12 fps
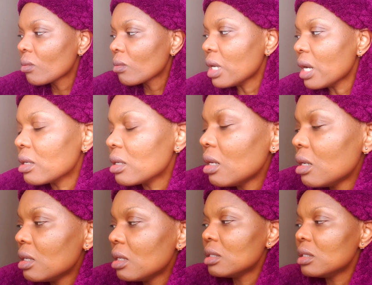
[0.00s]
yeah,
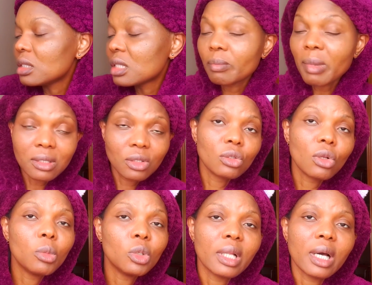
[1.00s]
it's back to
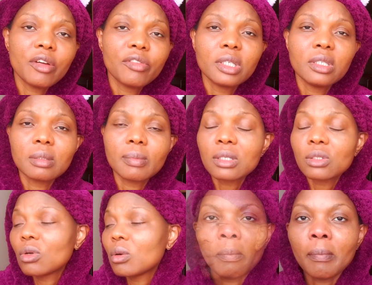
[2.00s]
normal now. Everything is back
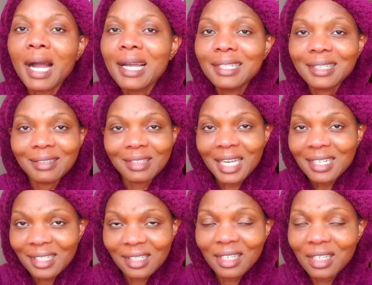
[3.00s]
to normal. By
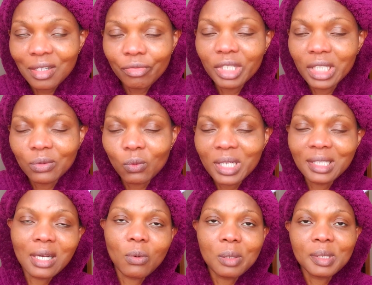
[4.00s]
yesterday evening, when
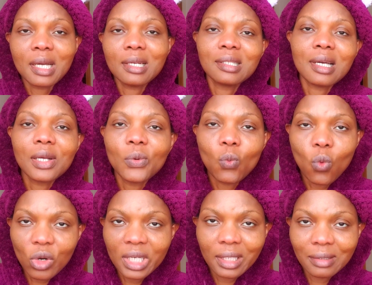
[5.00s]
their website started
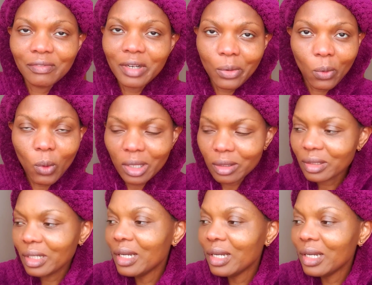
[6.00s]
working very well,